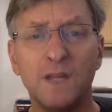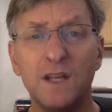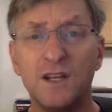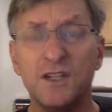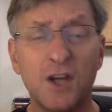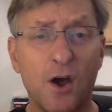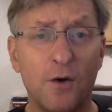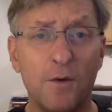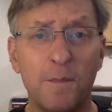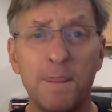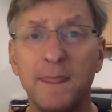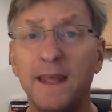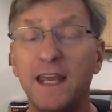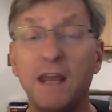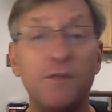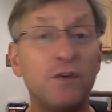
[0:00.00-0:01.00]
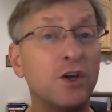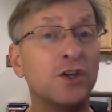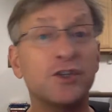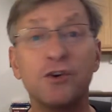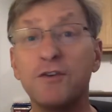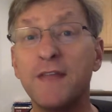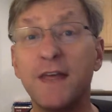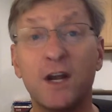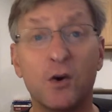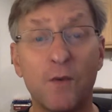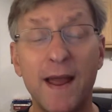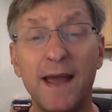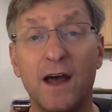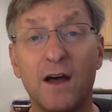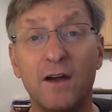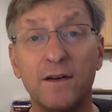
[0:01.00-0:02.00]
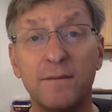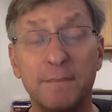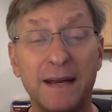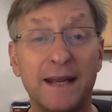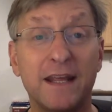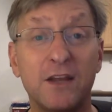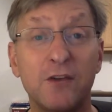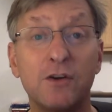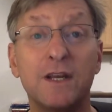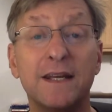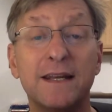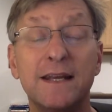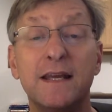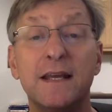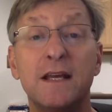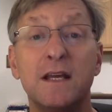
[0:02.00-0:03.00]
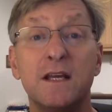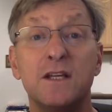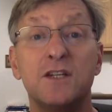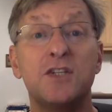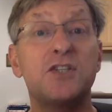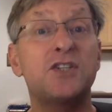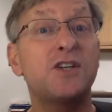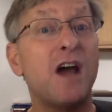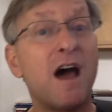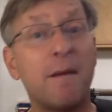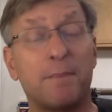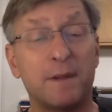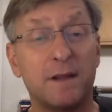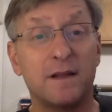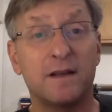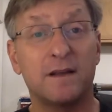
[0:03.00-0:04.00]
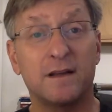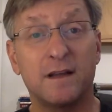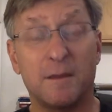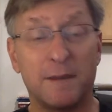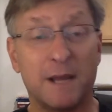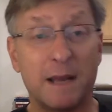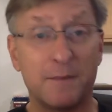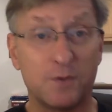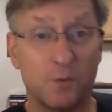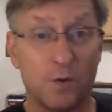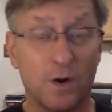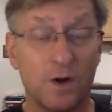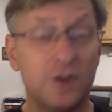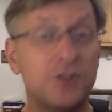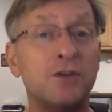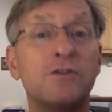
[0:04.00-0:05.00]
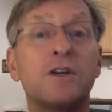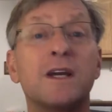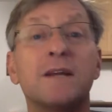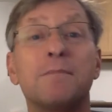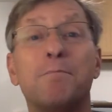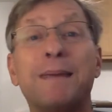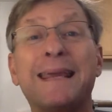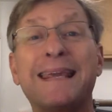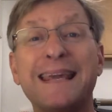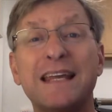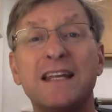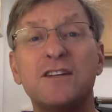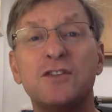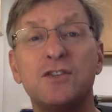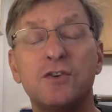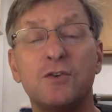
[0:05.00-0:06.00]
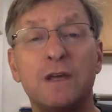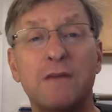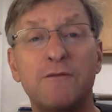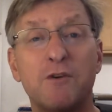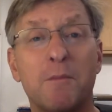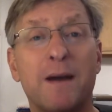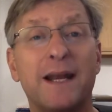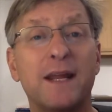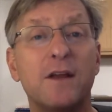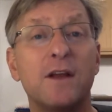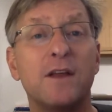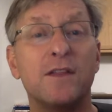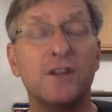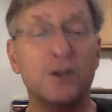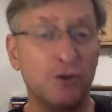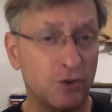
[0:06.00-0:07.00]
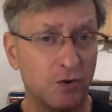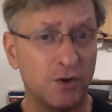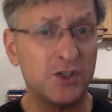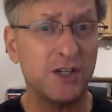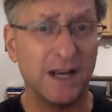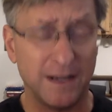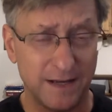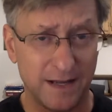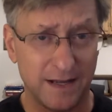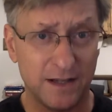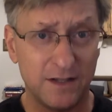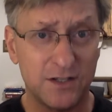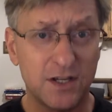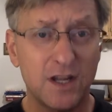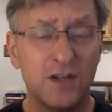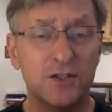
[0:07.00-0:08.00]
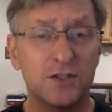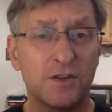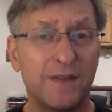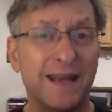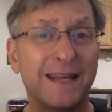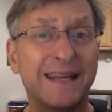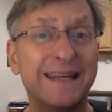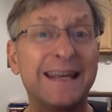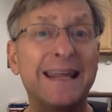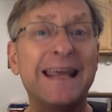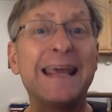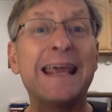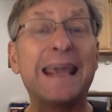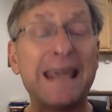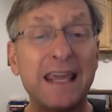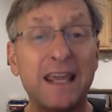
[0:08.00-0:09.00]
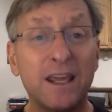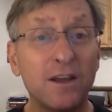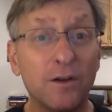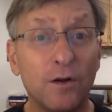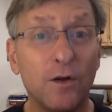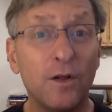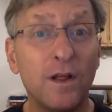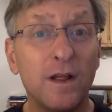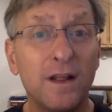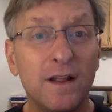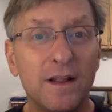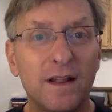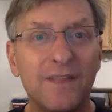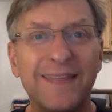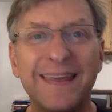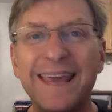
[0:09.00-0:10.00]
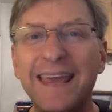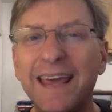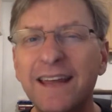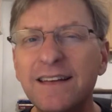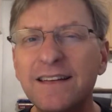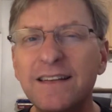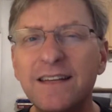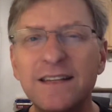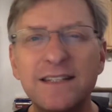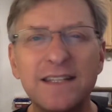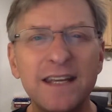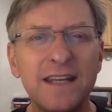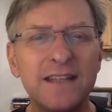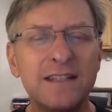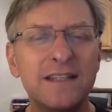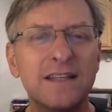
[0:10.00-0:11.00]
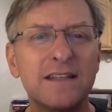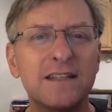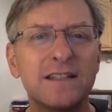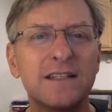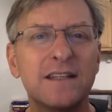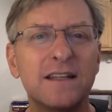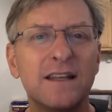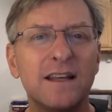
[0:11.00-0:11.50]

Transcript: So if you could turn that around, meaning you can stop gumming up the works, you can begin to give your body the nutrition it needs so that it can heal the hidden diseases